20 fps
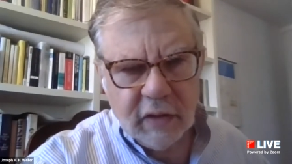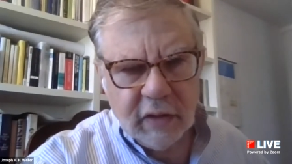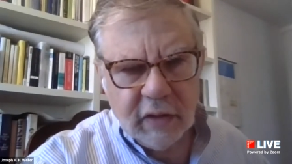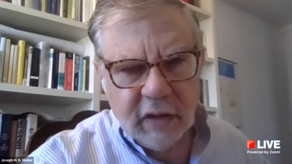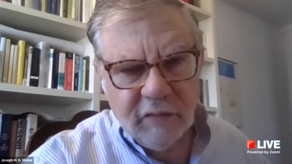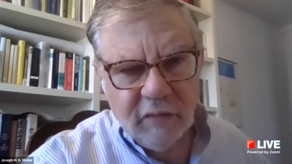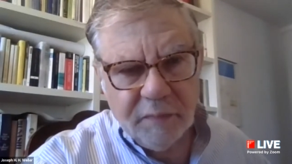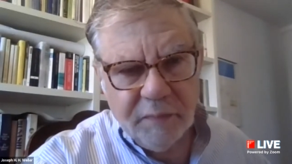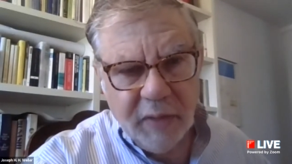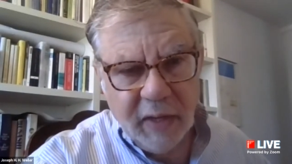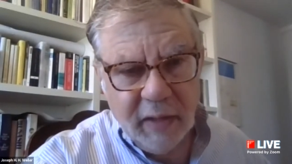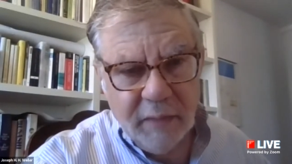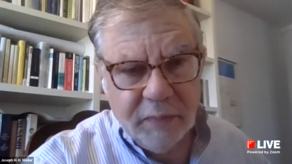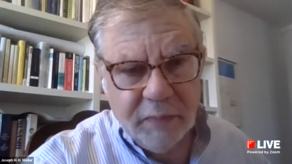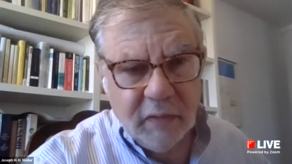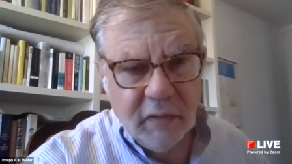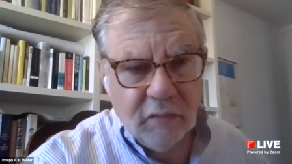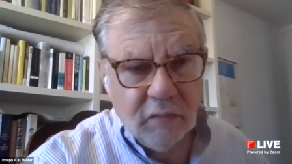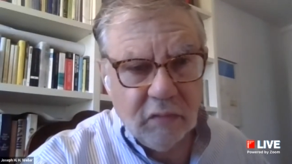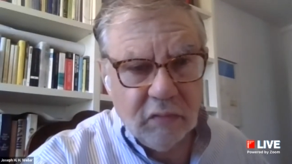they give a
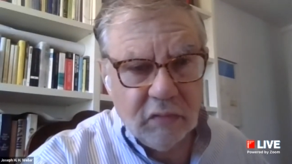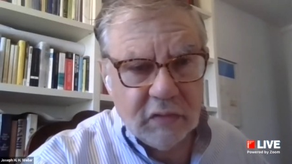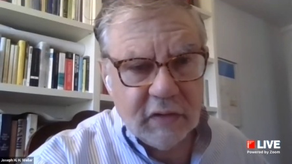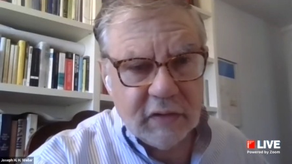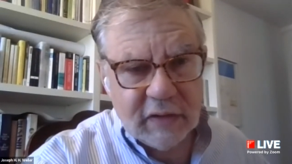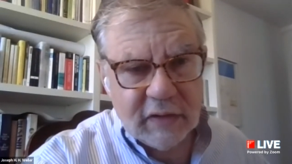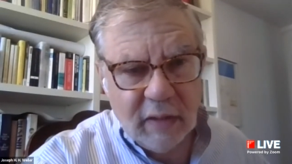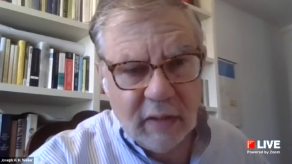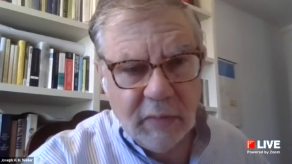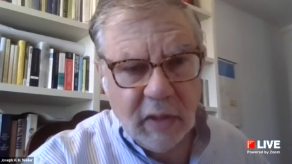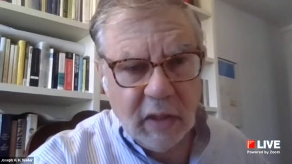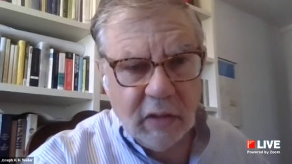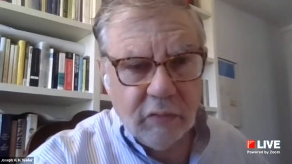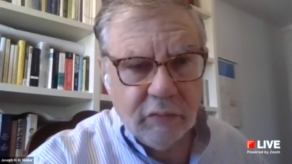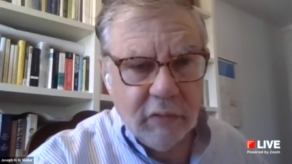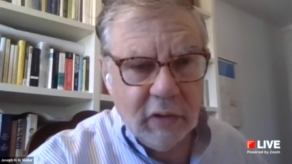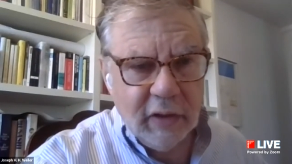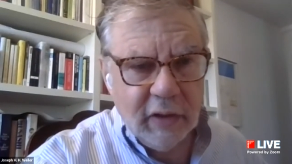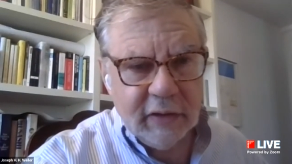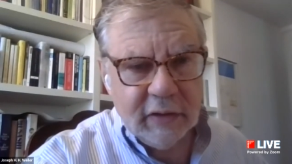paper which is somehow
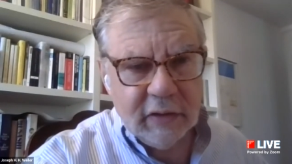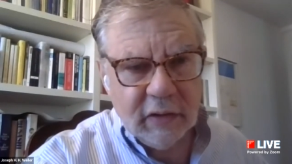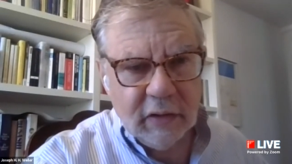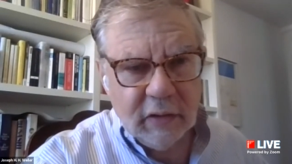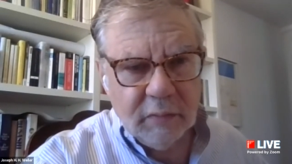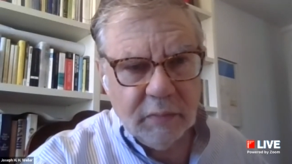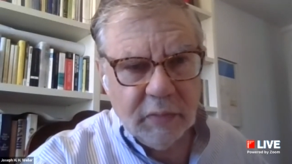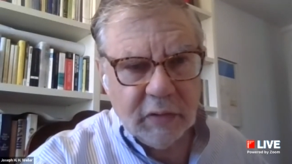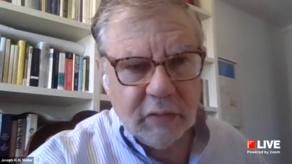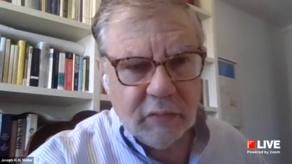related,